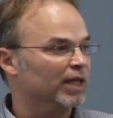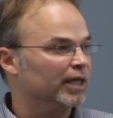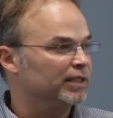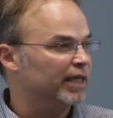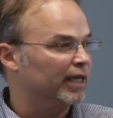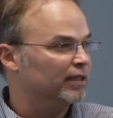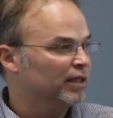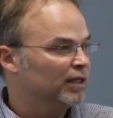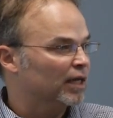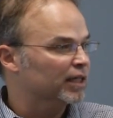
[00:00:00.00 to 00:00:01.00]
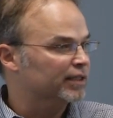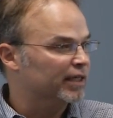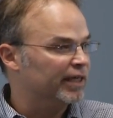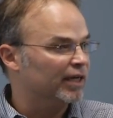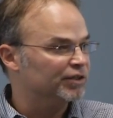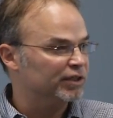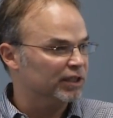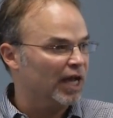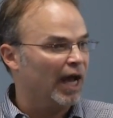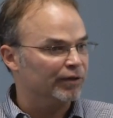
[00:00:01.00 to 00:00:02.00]
I like that. I like that analogy a
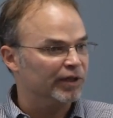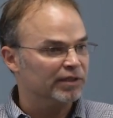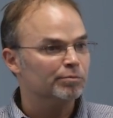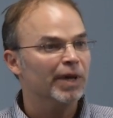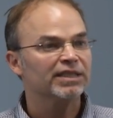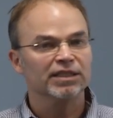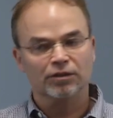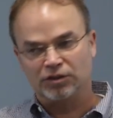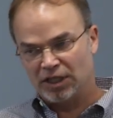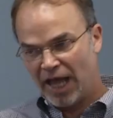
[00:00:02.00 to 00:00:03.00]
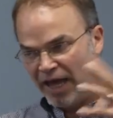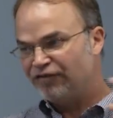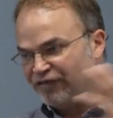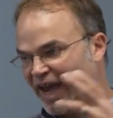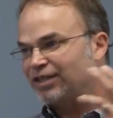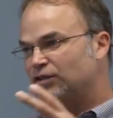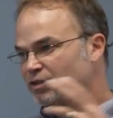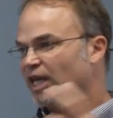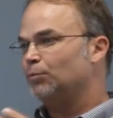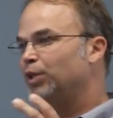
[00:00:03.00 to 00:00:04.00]
lot. Right? It's messy. There's a lot of
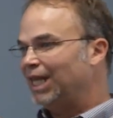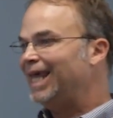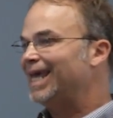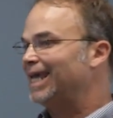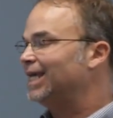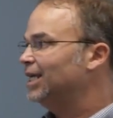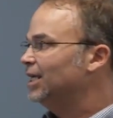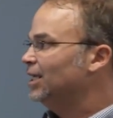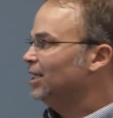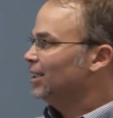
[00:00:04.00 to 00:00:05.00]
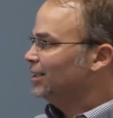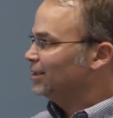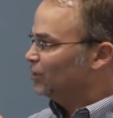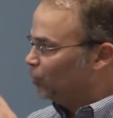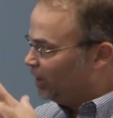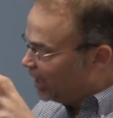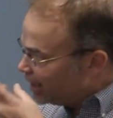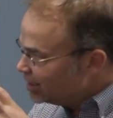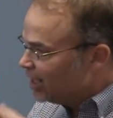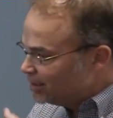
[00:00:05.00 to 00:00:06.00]
factors at play and we
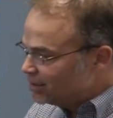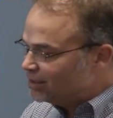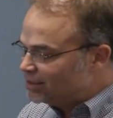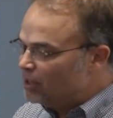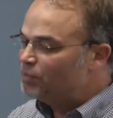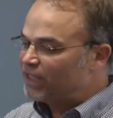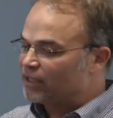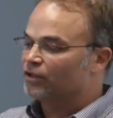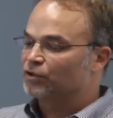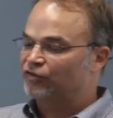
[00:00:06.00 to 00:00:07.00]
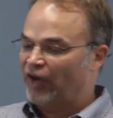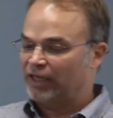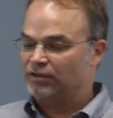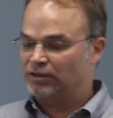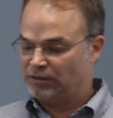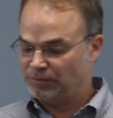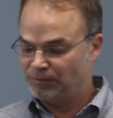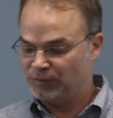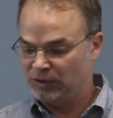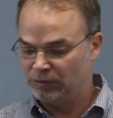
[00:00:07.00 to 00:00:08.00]
analyze a subset of those factors.
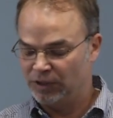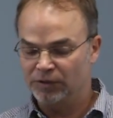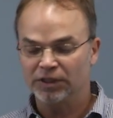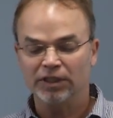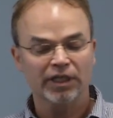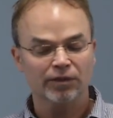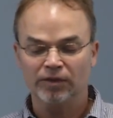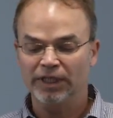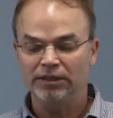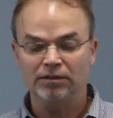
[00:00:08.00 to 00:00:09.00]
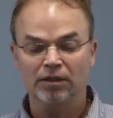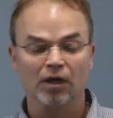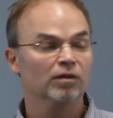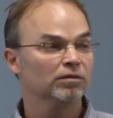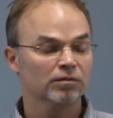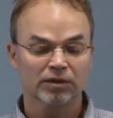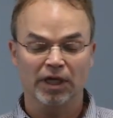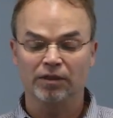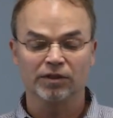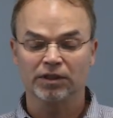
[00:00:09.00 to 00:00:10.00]
Are we always going to get it right? No, we're
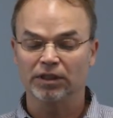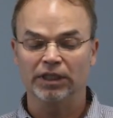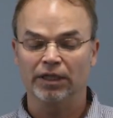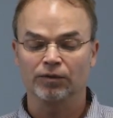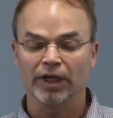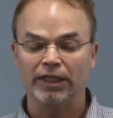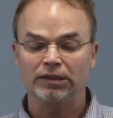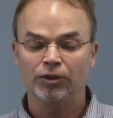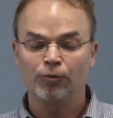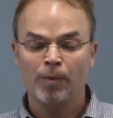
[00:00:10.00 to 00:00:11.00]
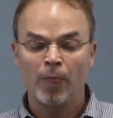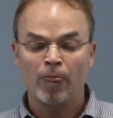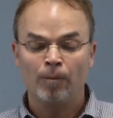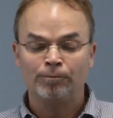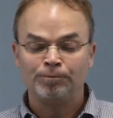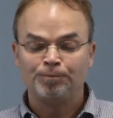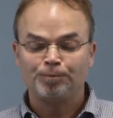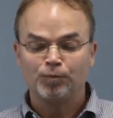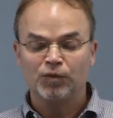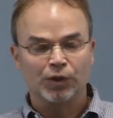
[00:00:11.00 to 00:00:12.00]
not always going to get it right.
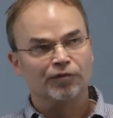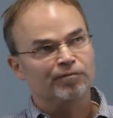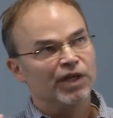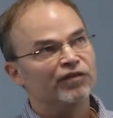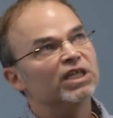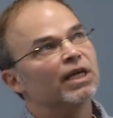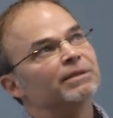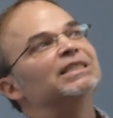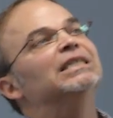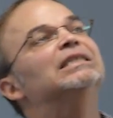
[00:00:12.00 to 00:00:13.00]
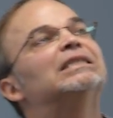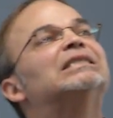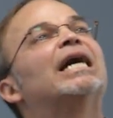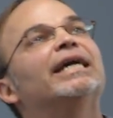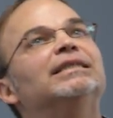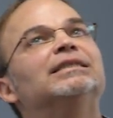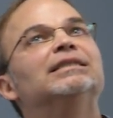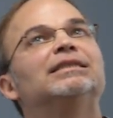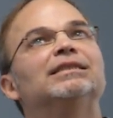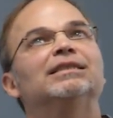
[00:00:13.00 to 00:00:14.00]
So if, economics is a science,
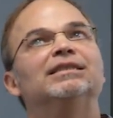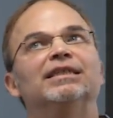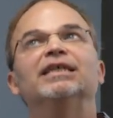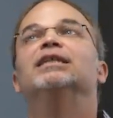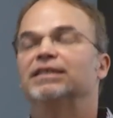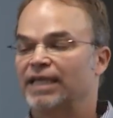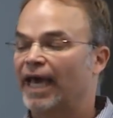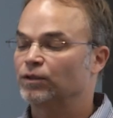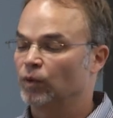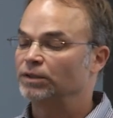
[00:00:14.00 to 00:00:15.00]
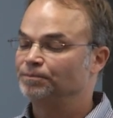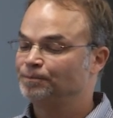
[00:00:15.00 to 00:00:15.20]
it's, it's an inexact one.